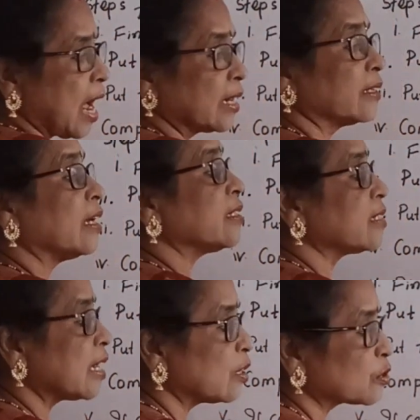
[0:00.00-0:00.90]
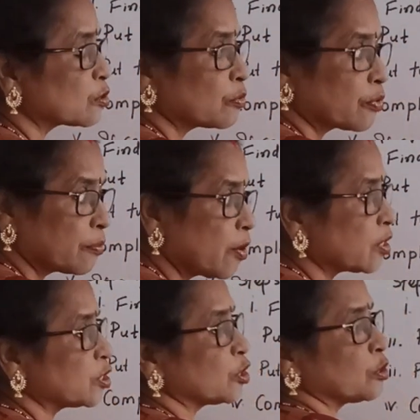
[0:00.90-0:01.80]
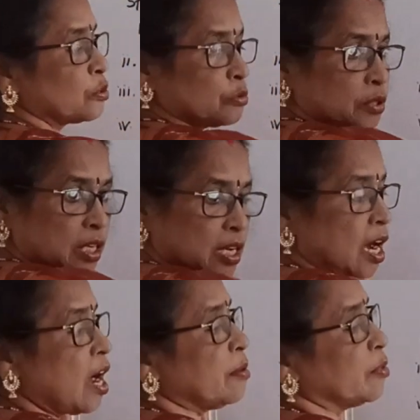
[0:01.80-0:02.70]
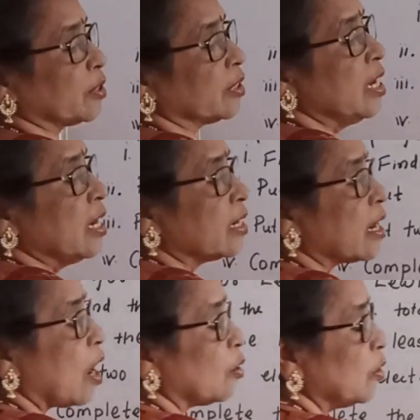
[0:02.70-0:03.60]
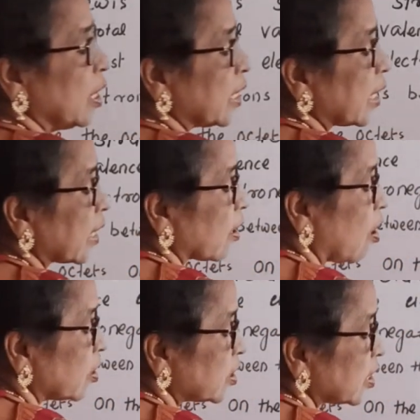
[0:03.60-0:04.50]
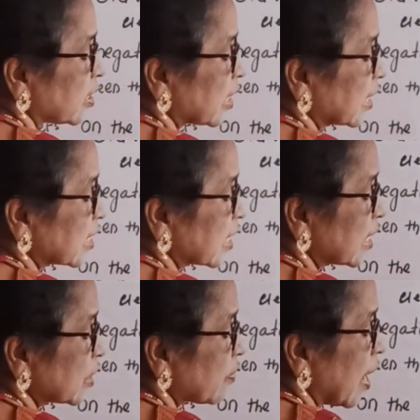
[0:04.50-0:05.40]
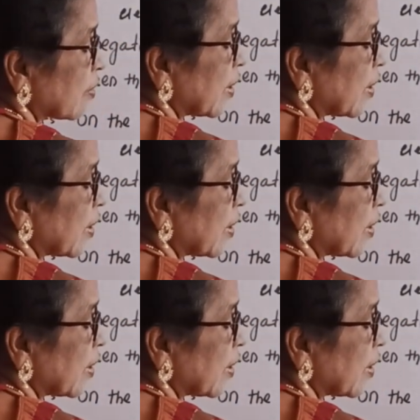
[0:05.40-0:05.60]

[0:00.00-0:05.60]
and that side also from oxygen to the carbon, now here oxygen, that is satisfied